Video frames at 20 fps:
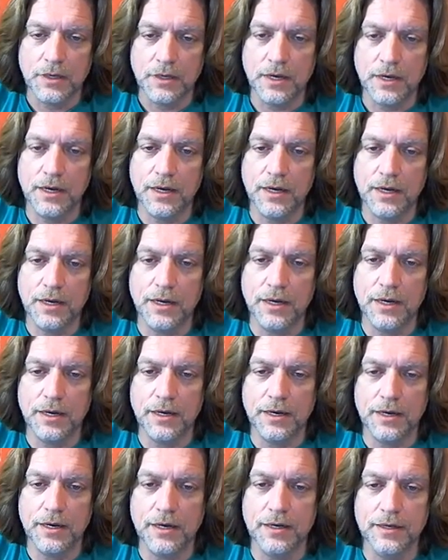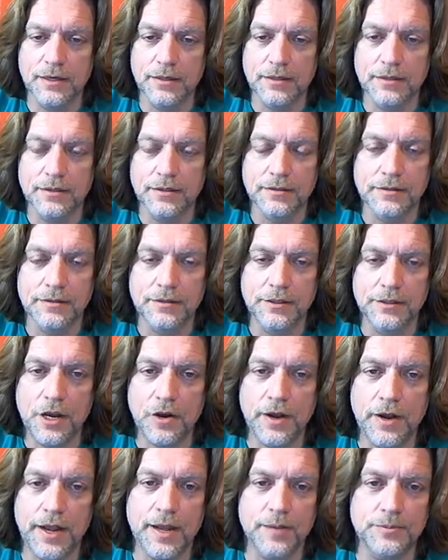uh,
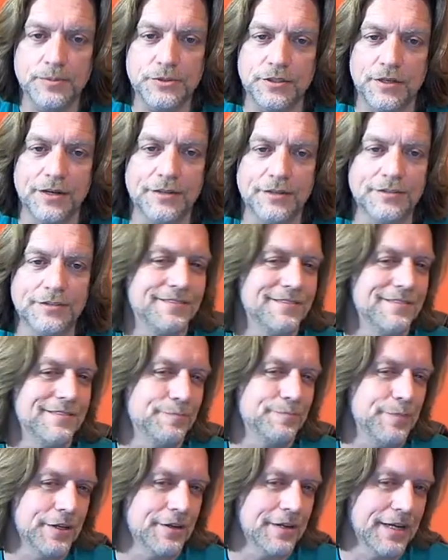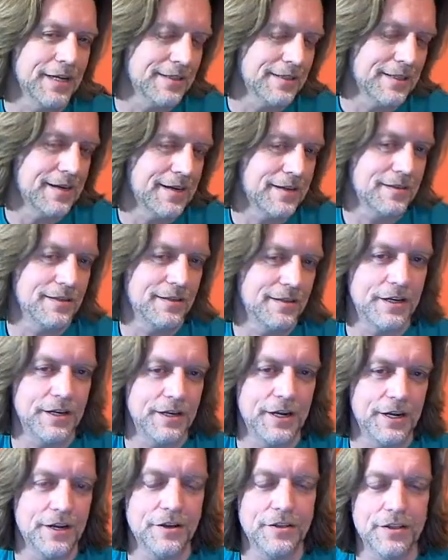no amps are built like that.
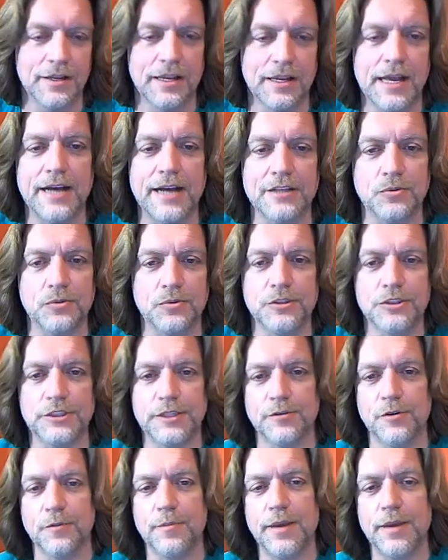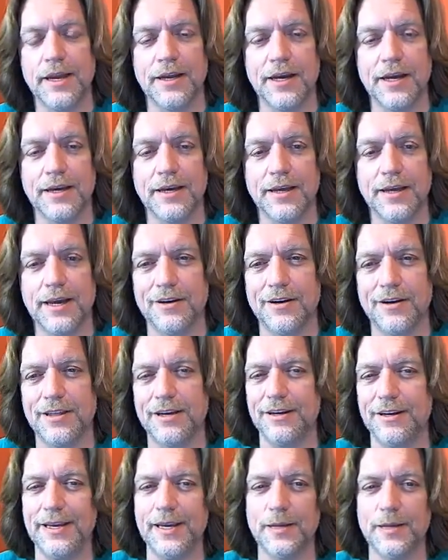You know, the last ones that were made like that, I
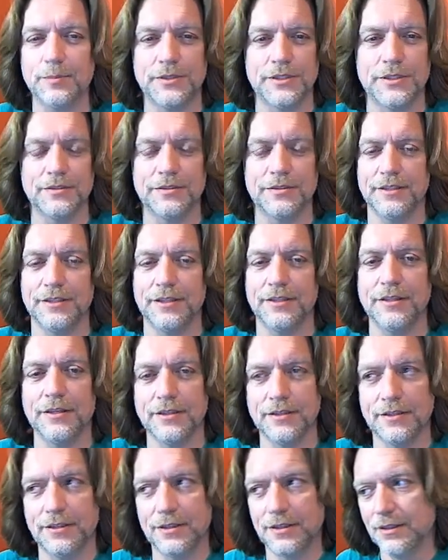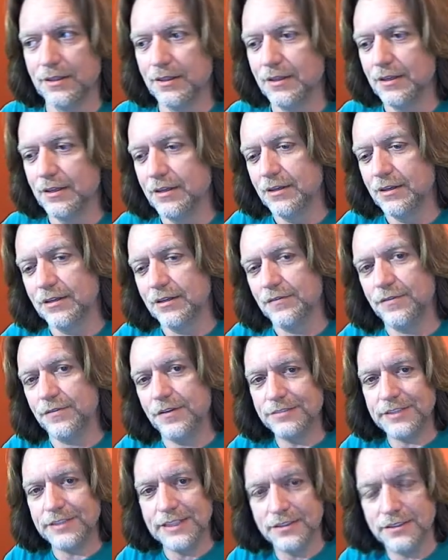think Gibson's in the
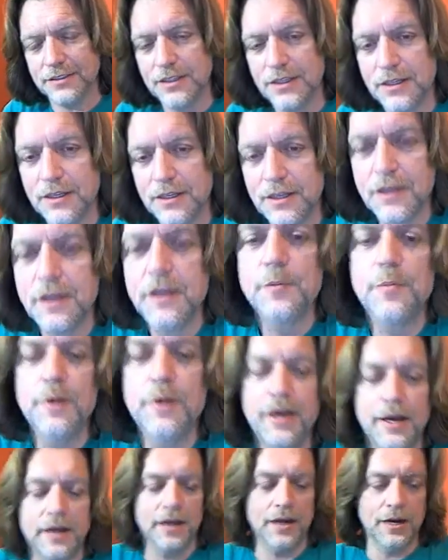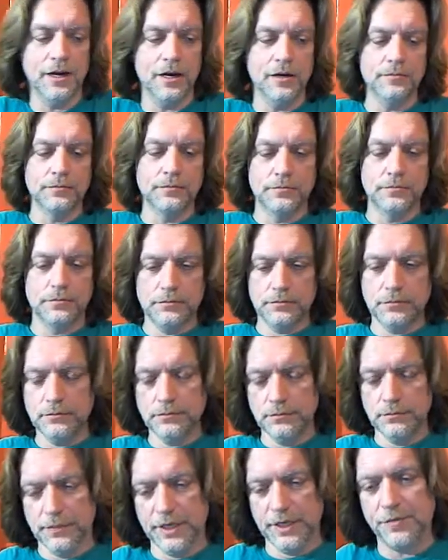50s. But um,
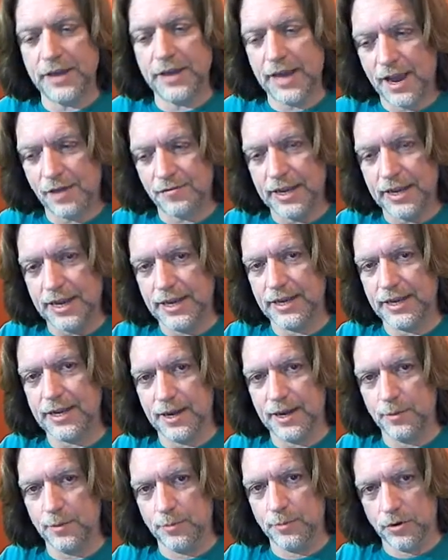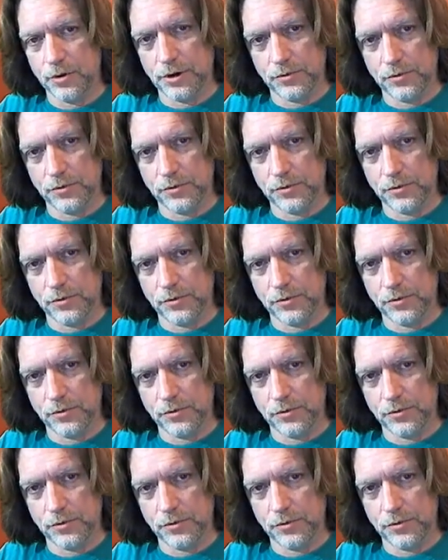if you have any kind of board